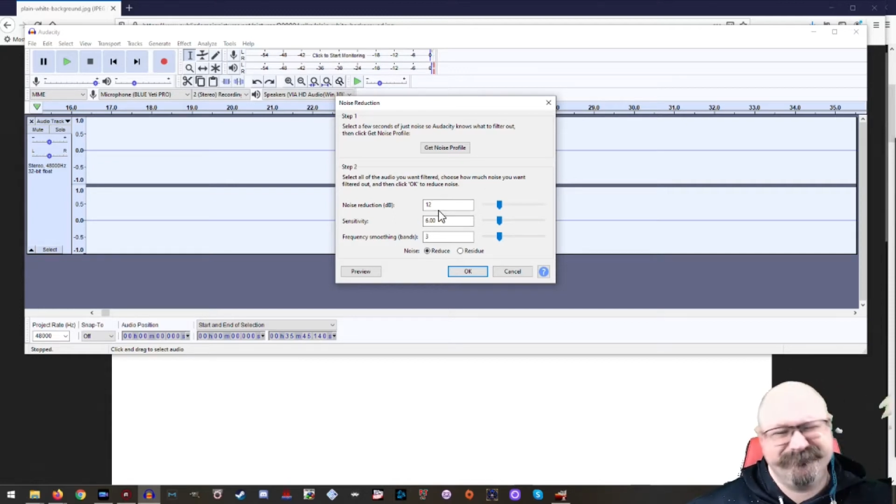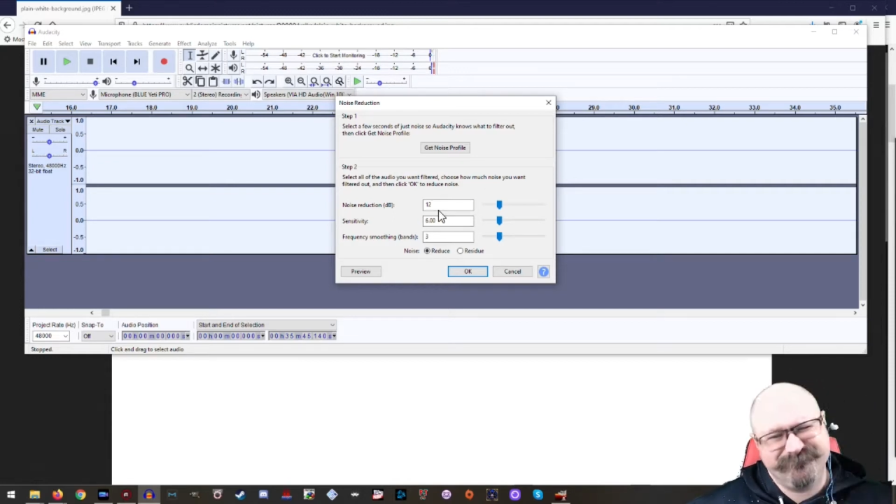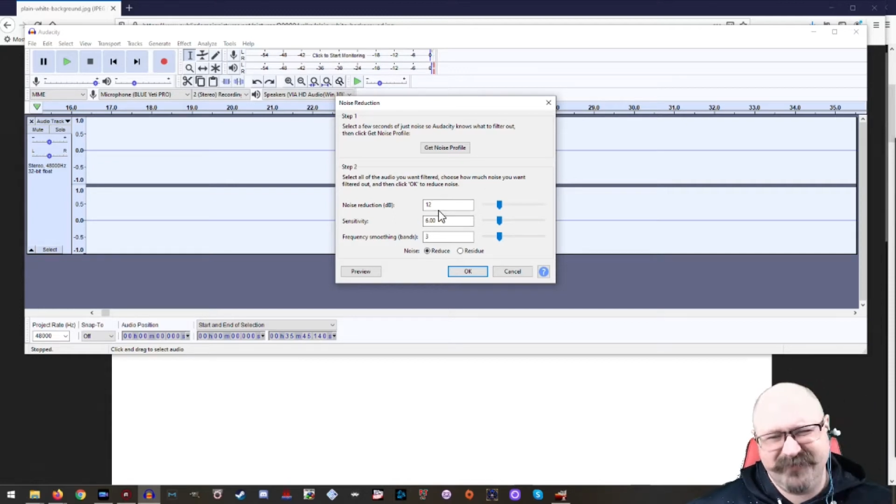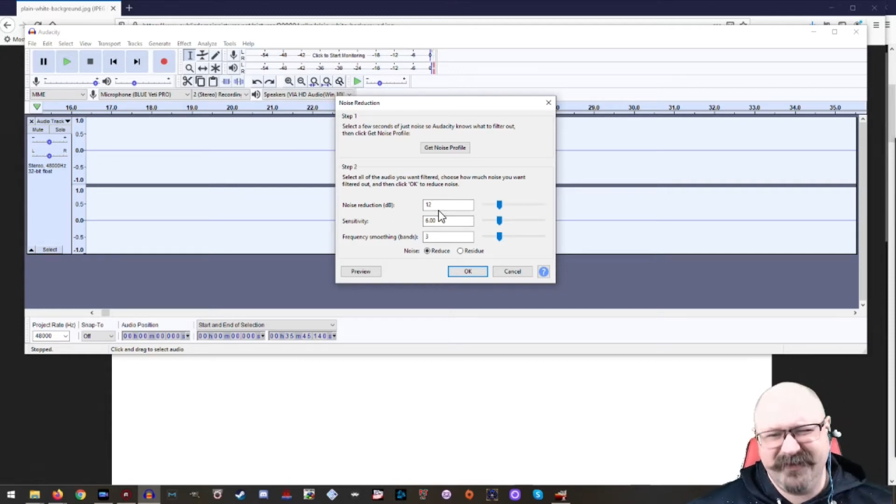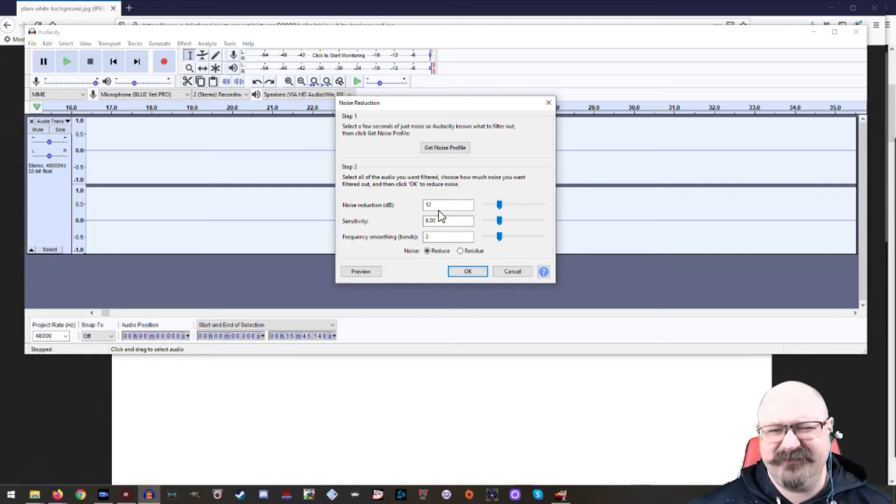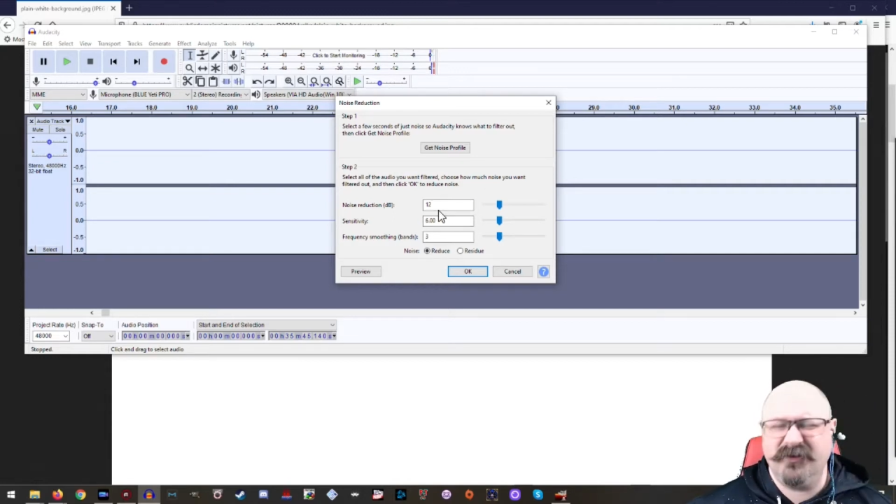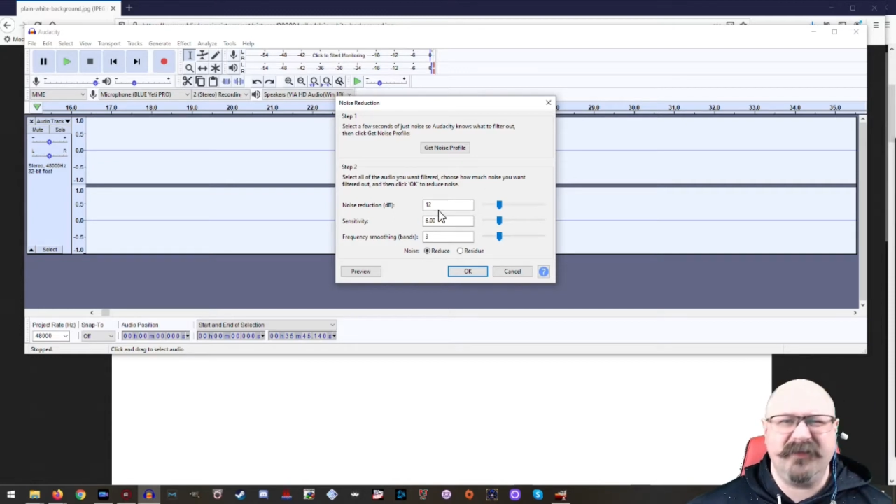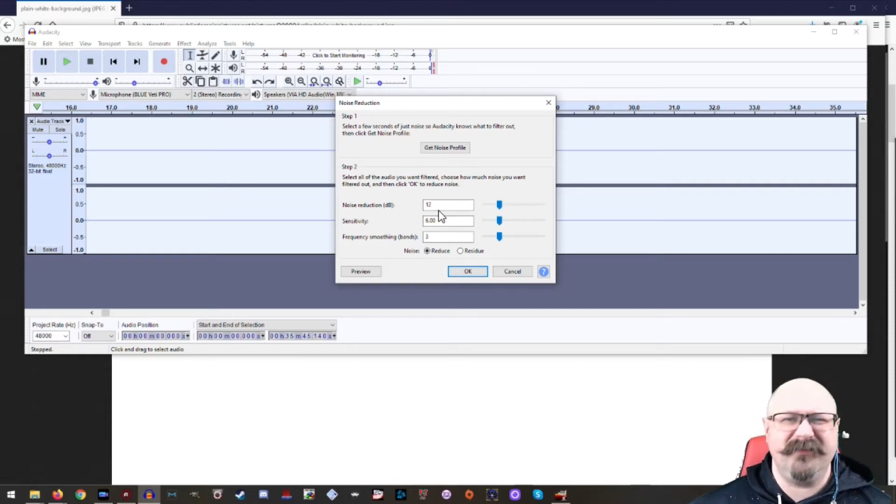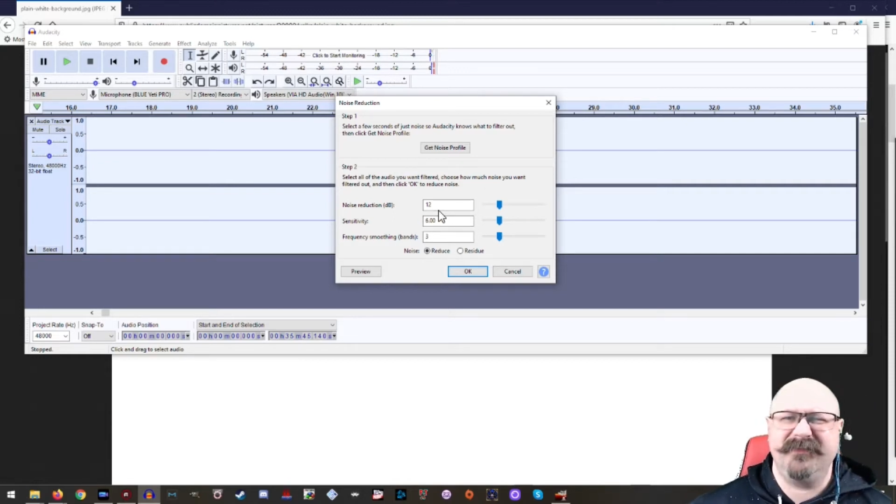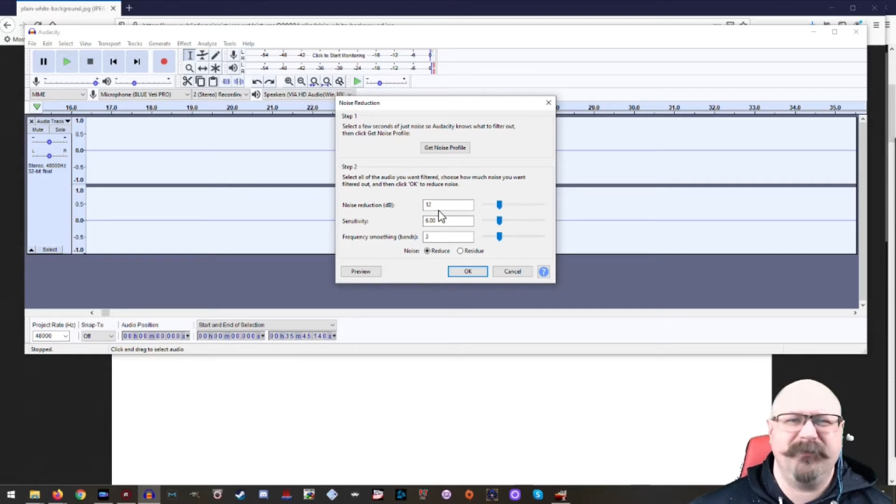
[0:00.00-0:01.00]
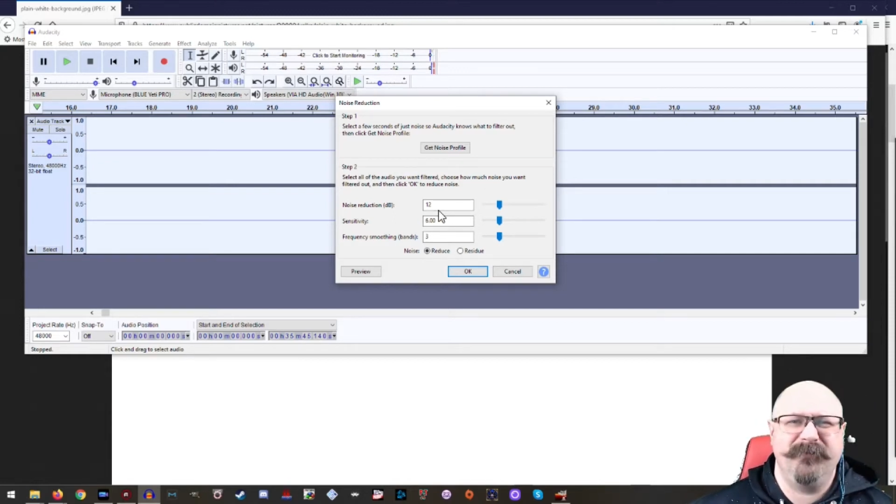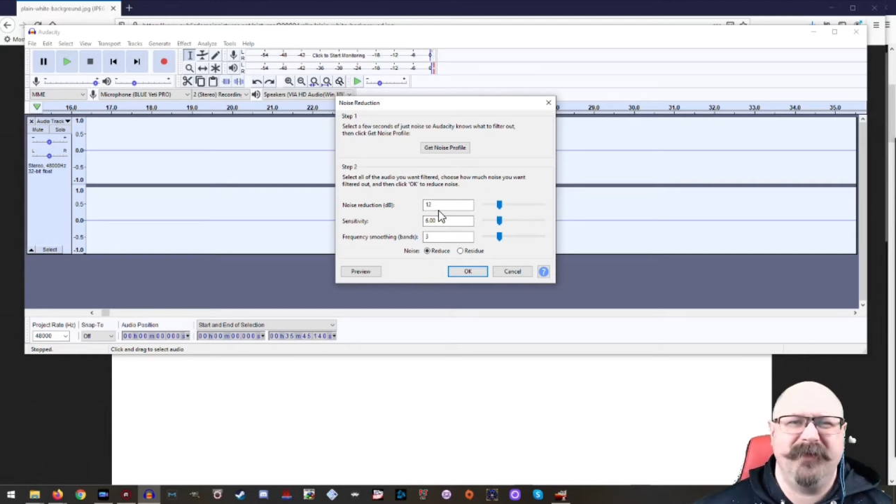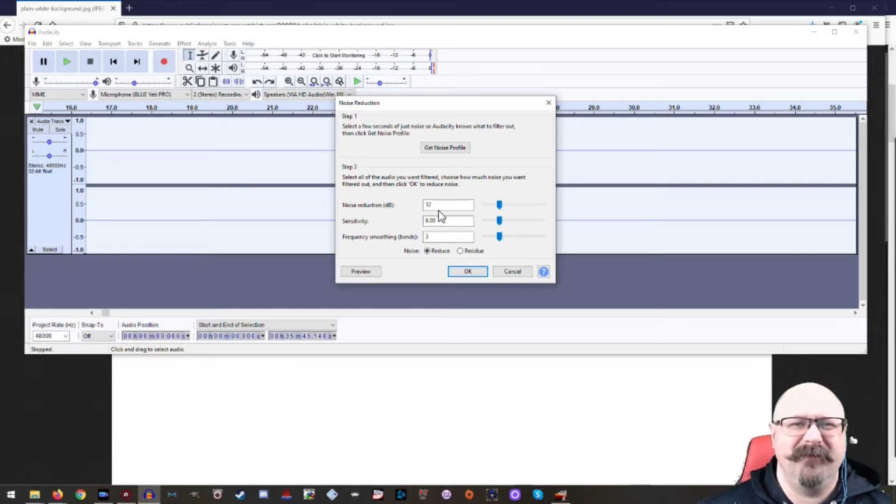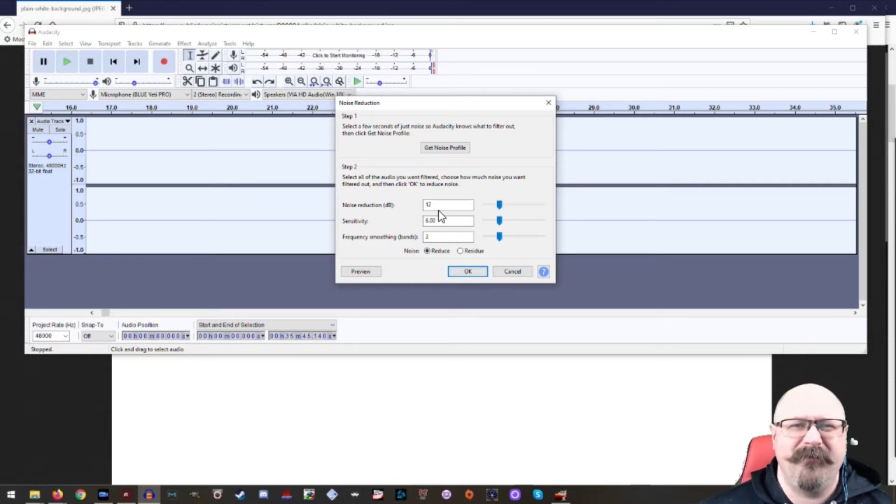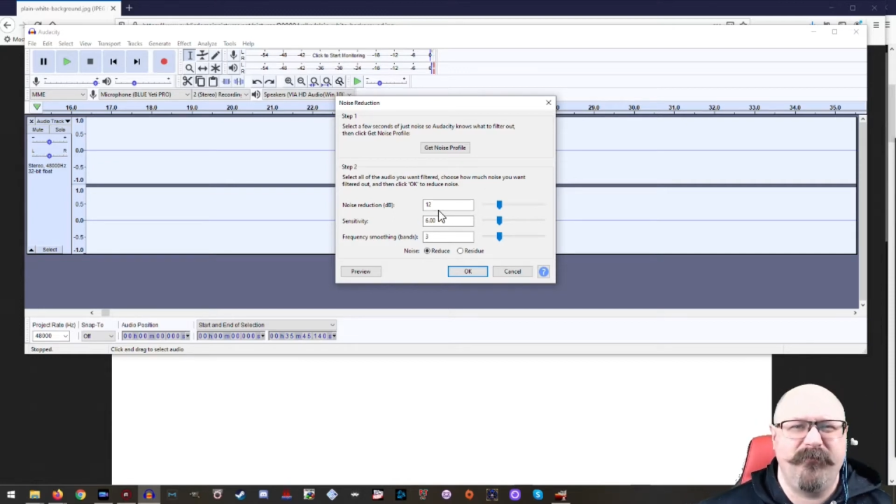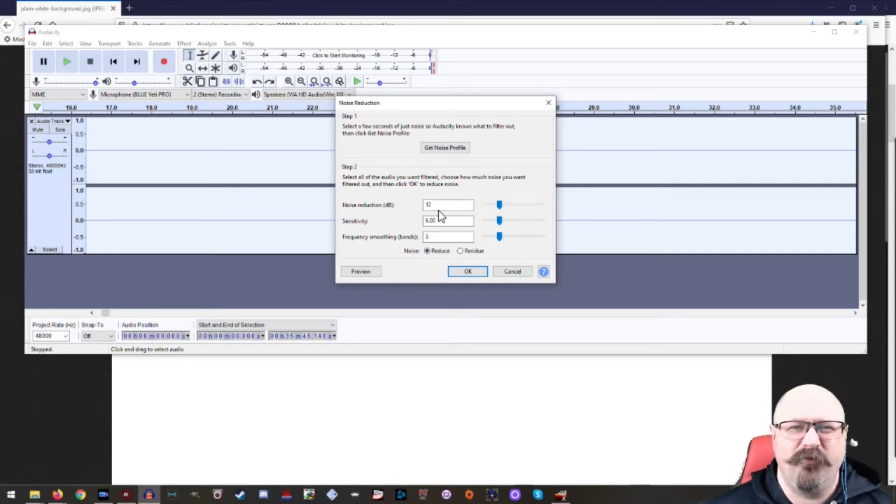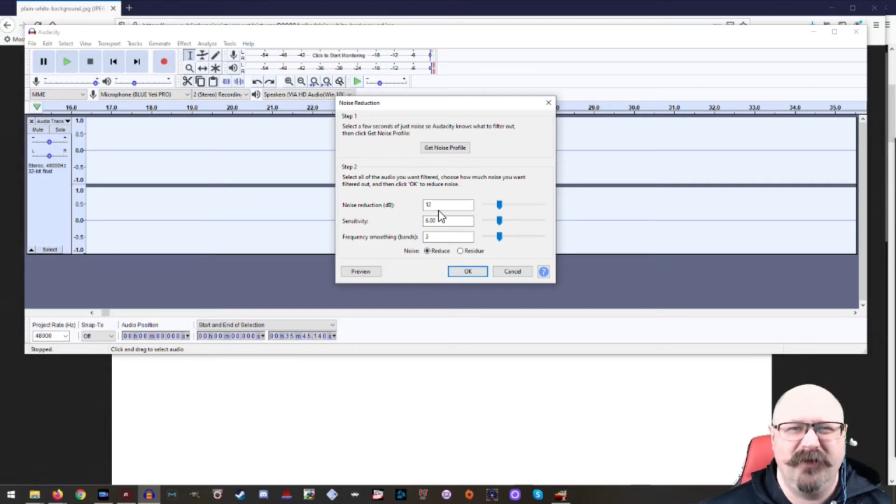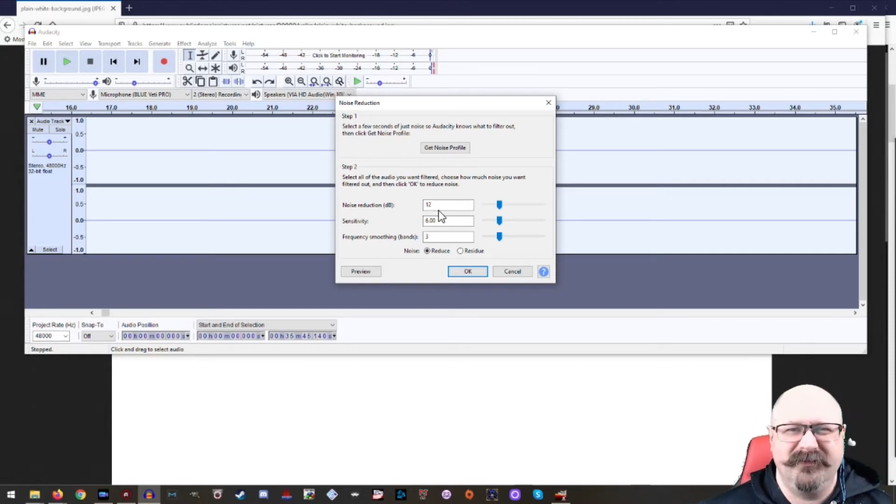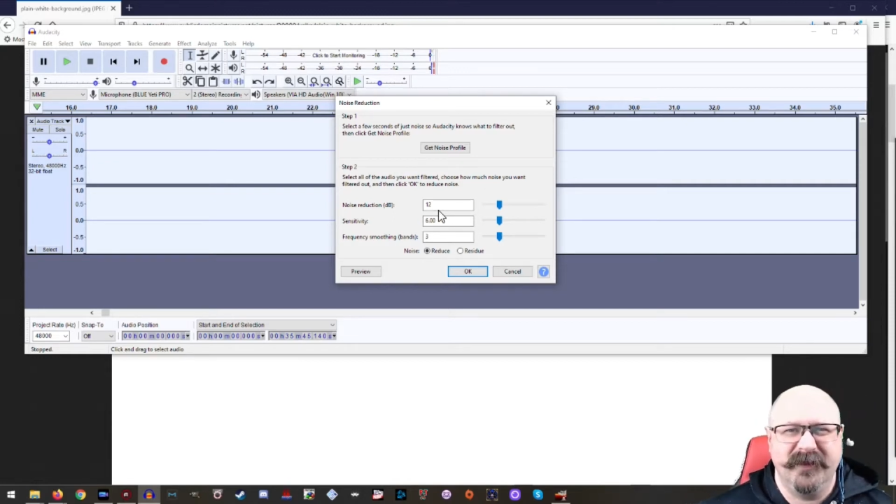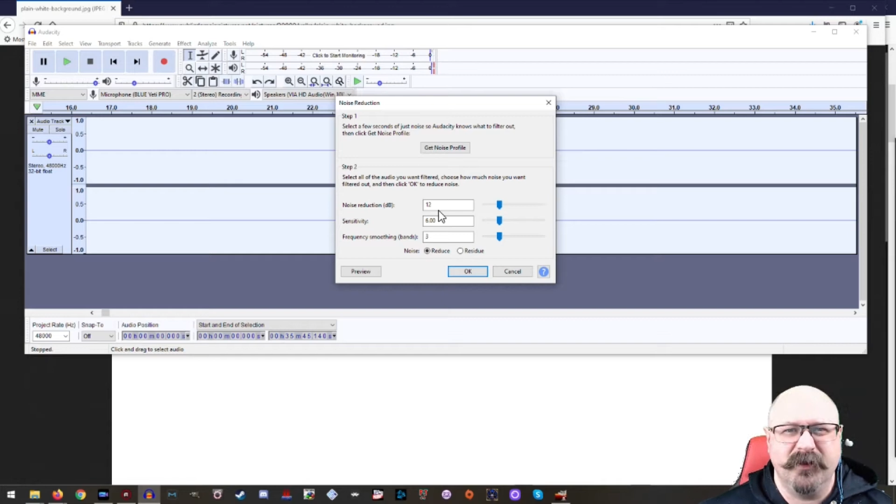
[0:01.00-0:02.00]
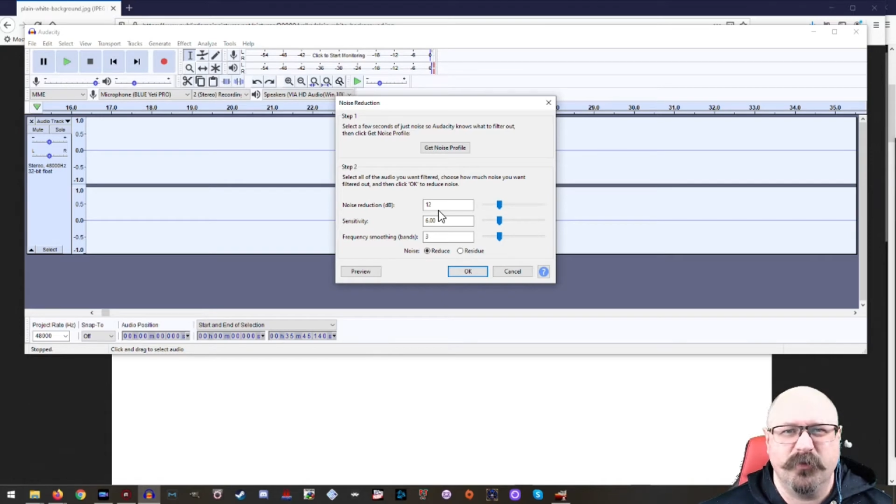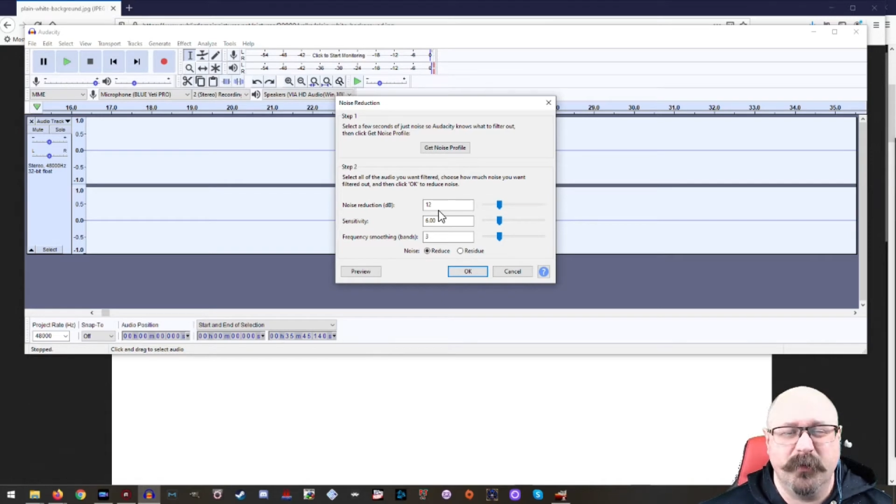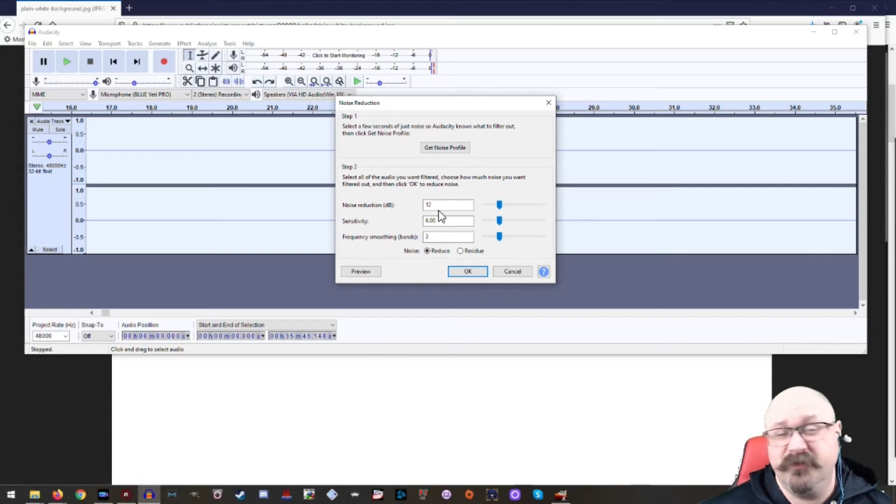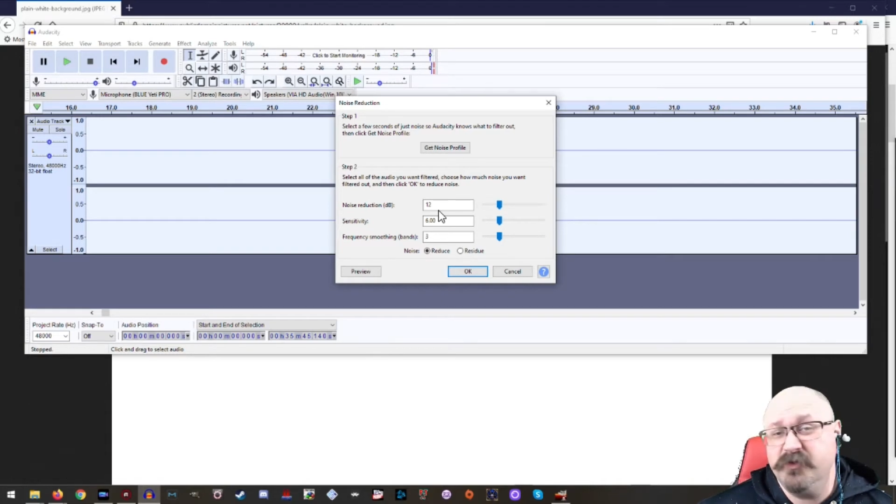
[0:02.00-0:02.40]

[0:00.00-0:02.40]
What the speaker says: It's not something I've ever really tinkered with.